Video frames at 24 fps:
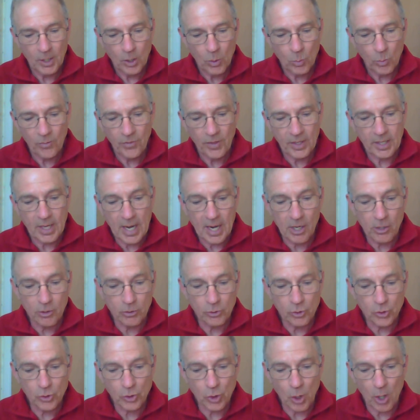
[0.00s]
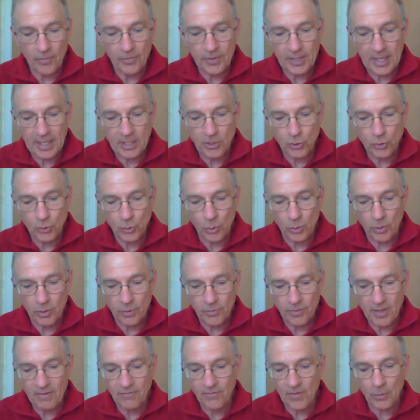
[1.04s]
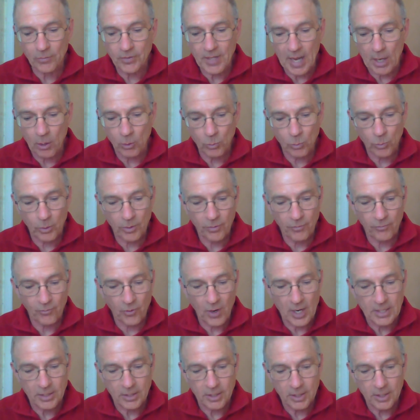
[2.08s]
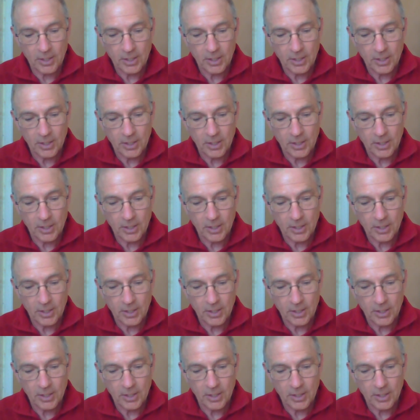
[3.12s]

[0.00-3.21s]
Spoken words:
When the guards saw the angel, they fell down with fright.